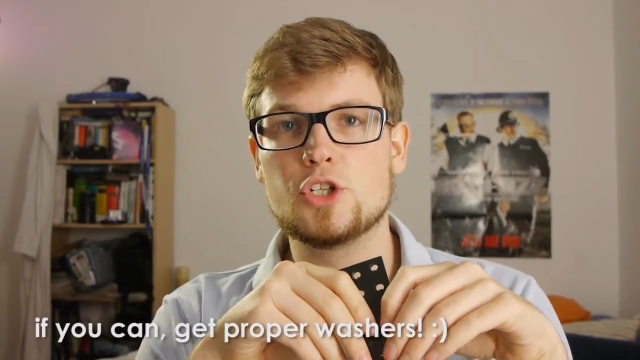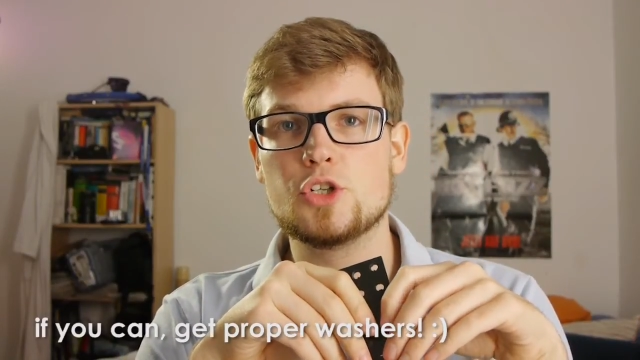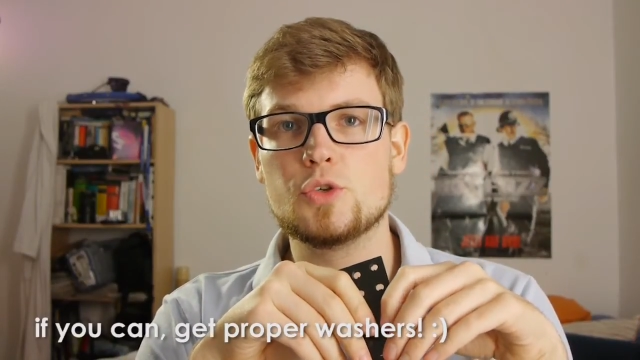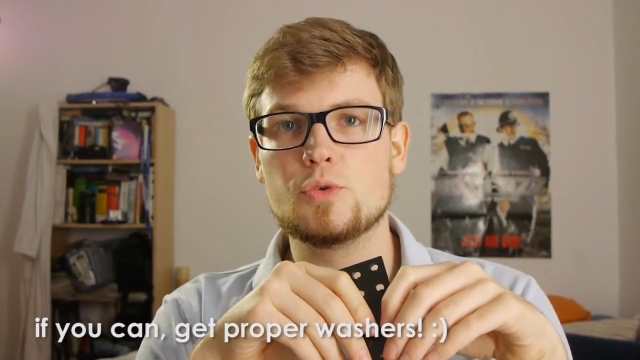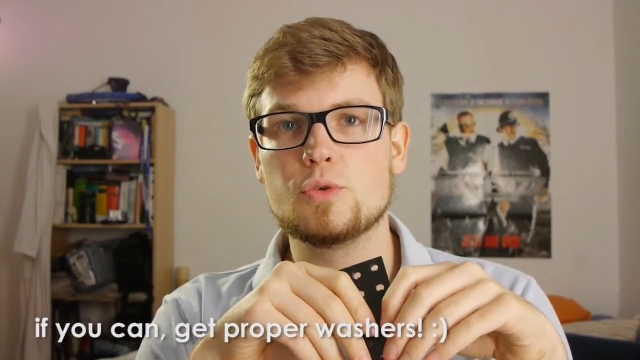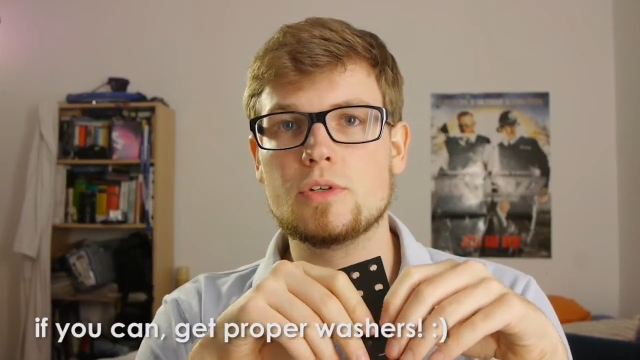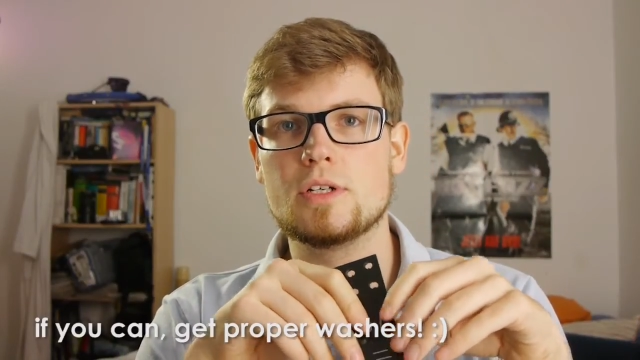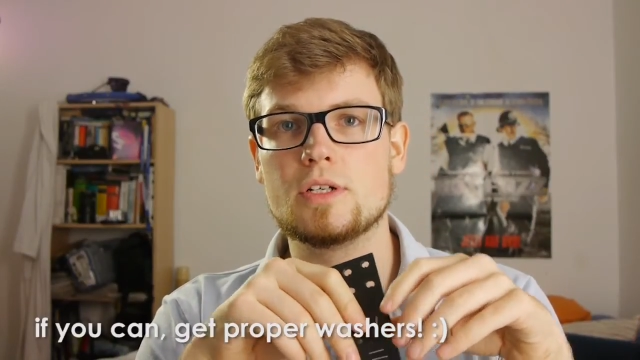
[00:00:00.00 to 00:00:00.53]

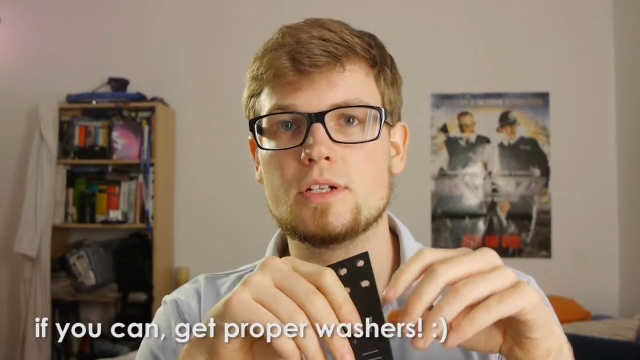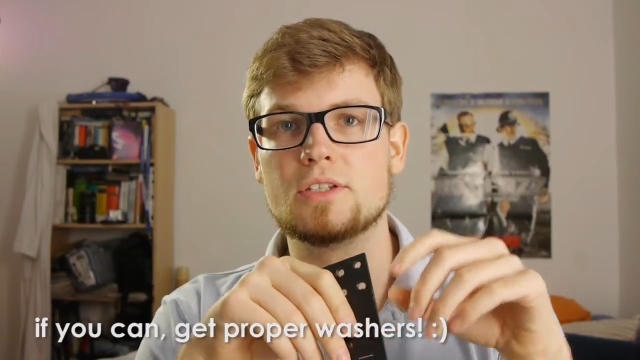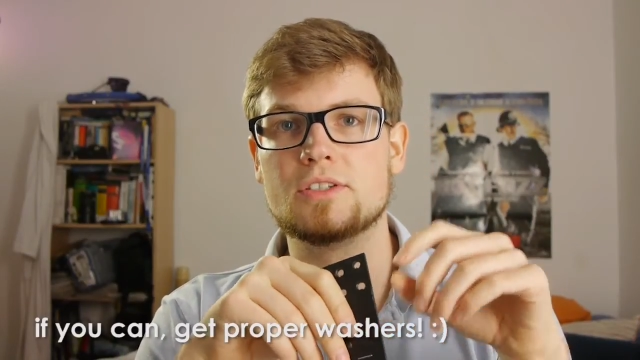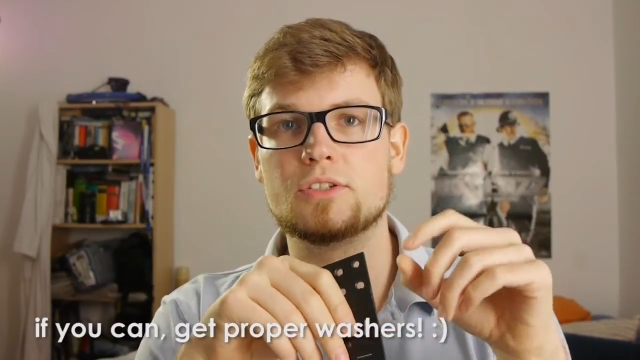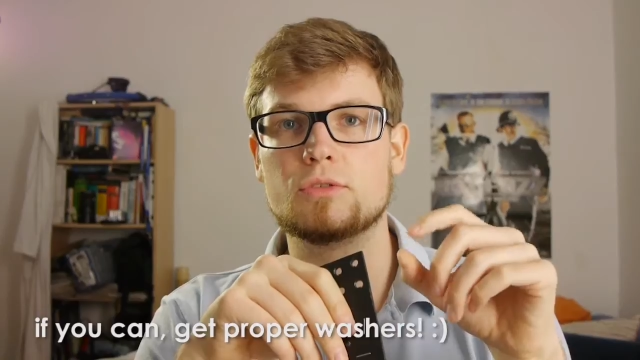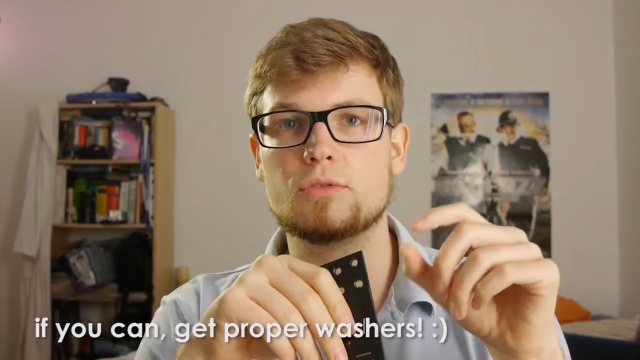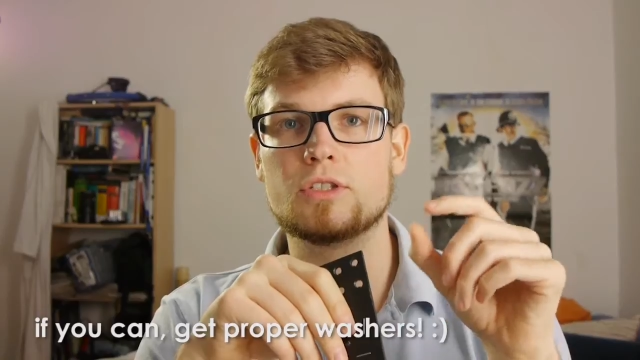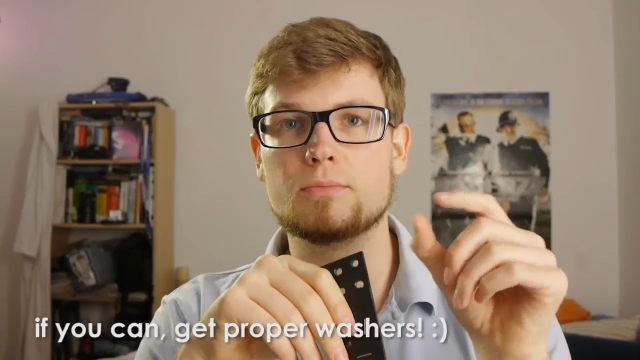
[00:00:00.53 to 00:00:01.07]

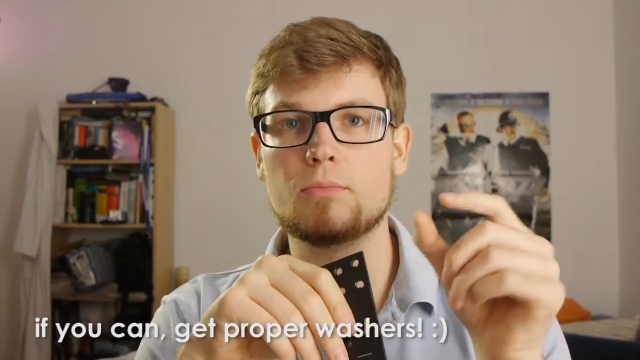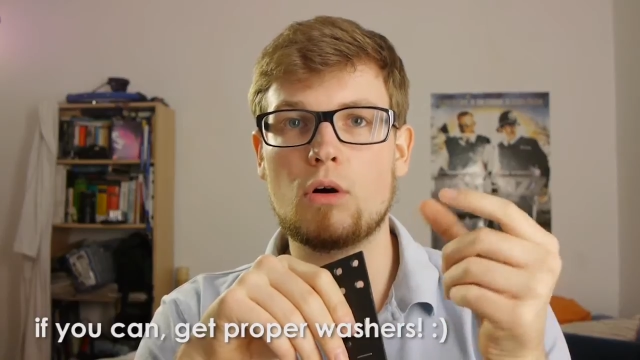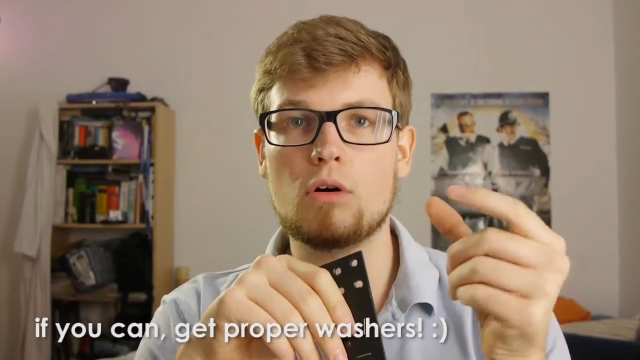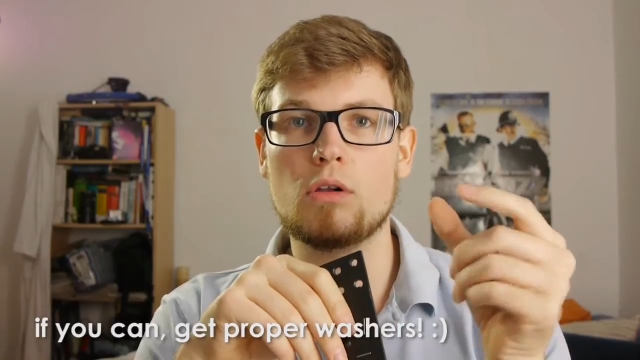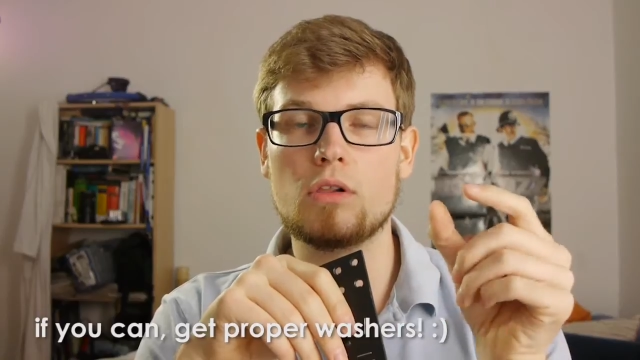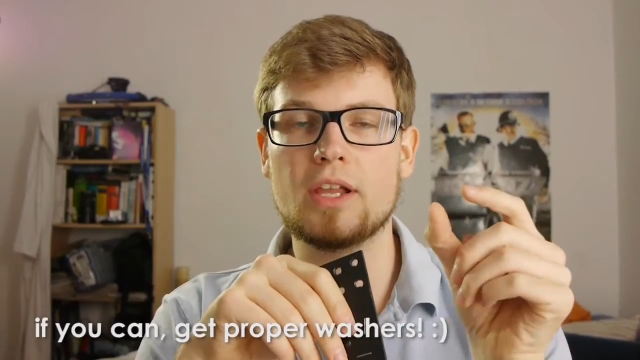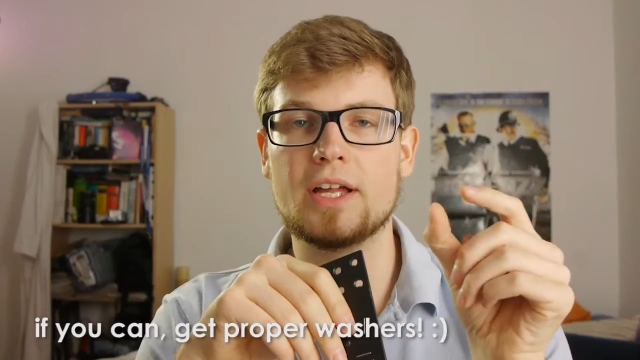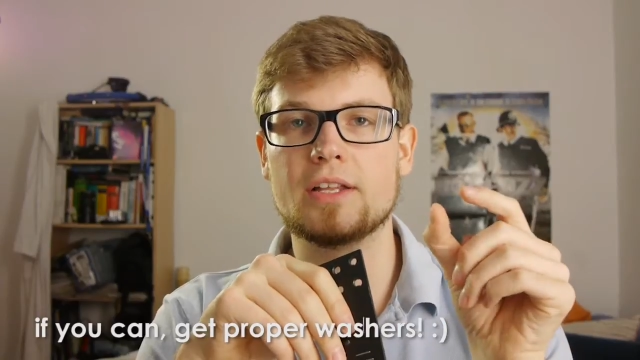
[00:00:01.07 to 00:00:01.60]
too small,